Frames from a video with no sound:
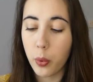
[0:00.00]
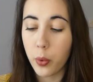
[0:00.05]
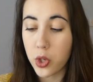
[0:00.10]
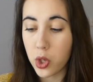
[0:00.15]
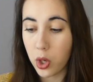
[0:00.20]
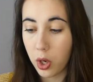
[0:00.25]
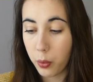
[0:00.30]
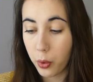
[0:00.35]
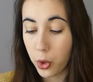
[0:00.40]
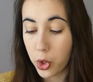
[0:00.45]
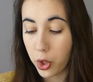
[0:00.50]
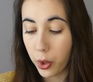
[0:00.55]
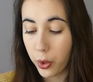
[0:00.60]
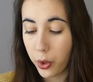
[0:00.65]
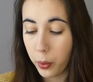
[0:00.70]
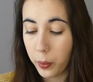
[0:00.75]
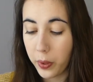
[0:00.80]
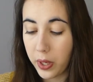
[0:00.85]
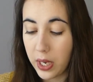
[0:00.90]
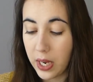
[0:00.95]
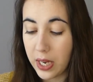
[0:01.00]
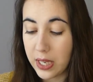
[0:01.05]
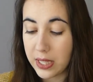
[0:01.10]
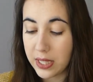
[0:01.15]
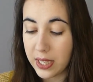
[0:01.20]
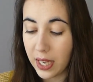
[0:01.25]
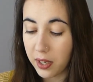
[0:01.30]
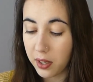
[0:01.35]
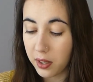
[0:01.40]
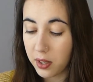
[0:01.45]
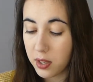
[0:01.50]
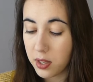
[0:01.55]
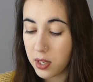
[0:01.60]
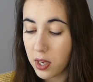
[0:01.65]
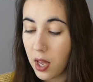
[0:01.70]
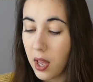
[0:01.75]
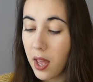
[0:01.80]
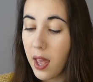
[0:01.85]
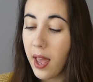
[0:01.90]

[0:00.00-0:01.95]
which I will show you in a second,